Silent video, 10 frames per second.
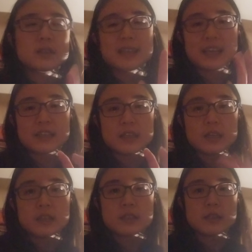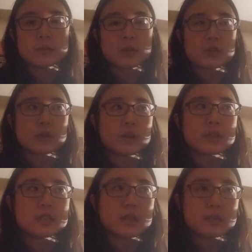techniques in martial
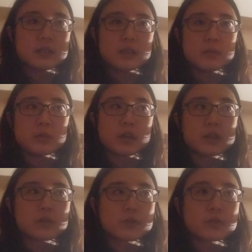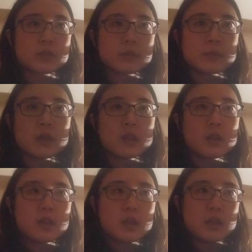arts that seem kind of gruesome,
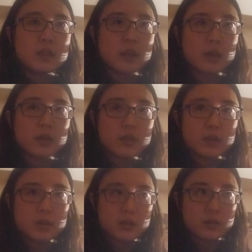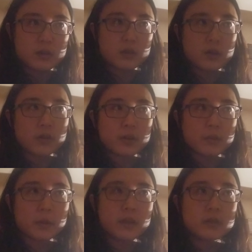that are
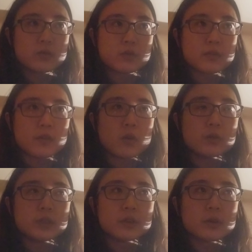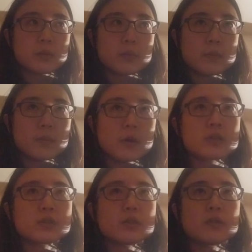about sort of holding your
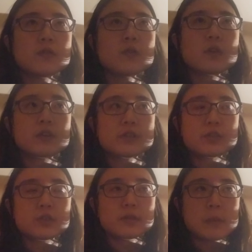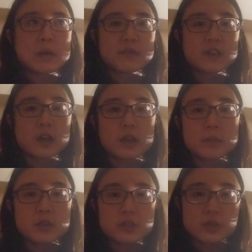muscle for a certain amount of time
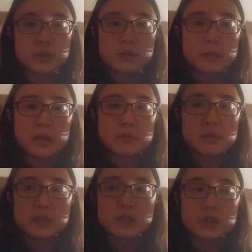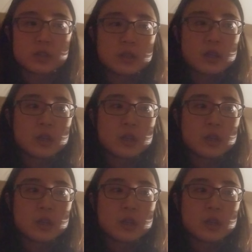in a certain amount of positions.